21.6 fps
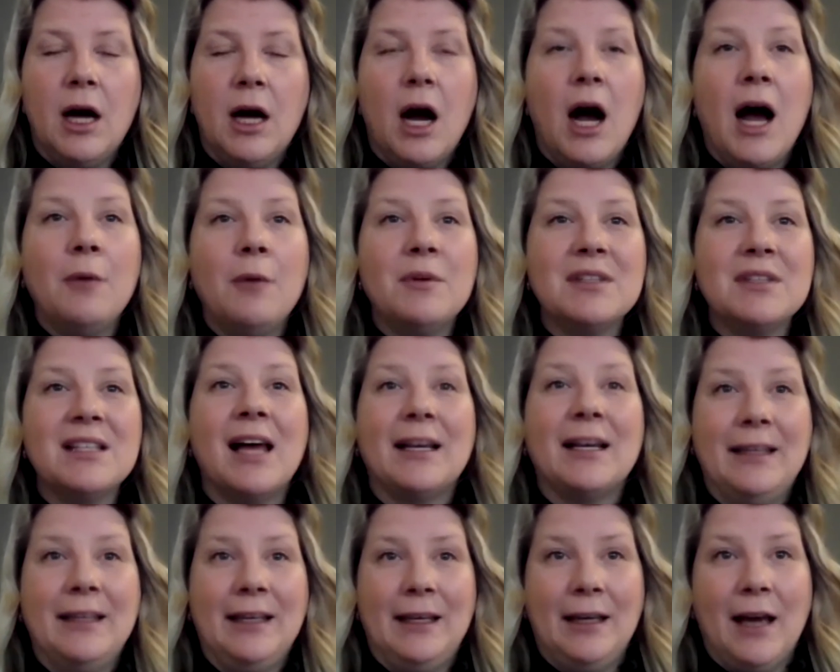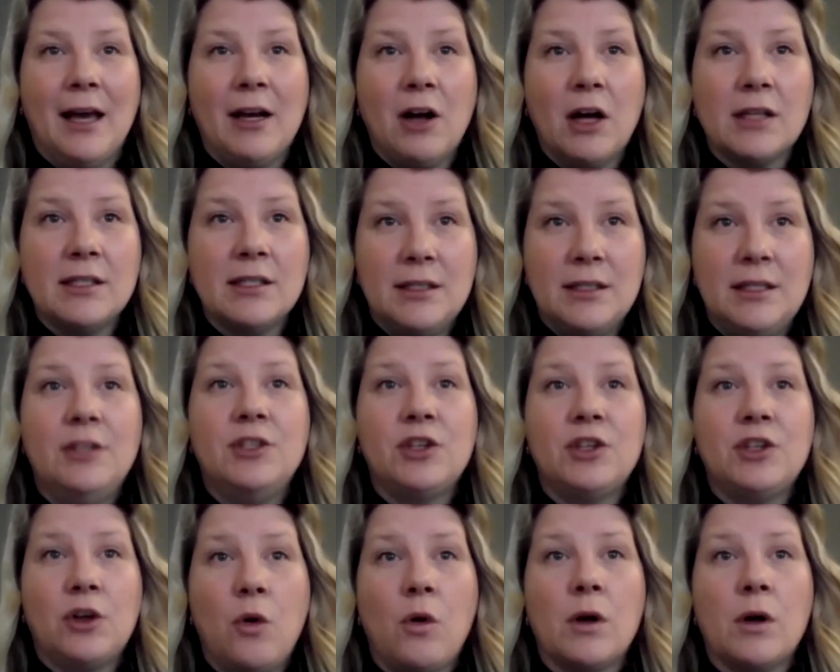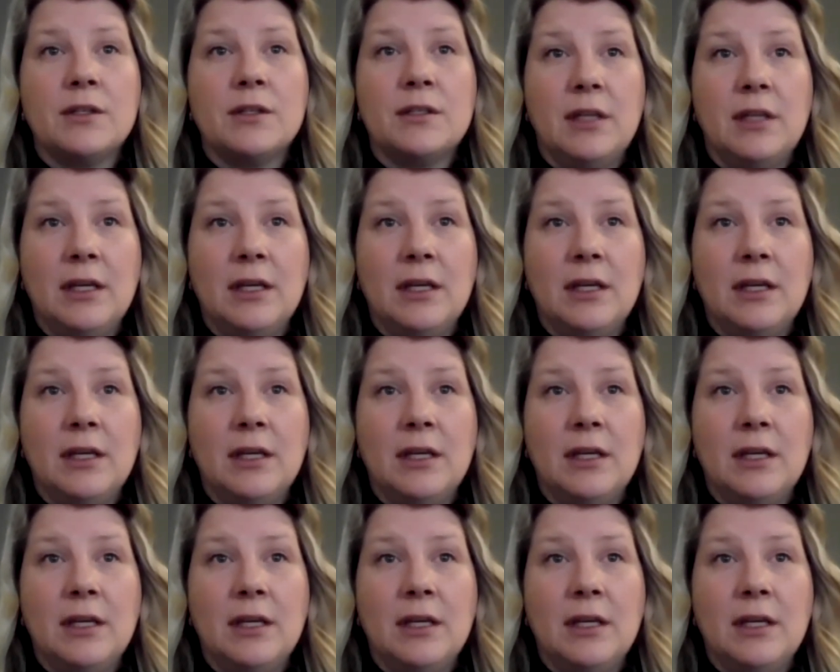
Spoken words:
I was lucky. I got to teach a course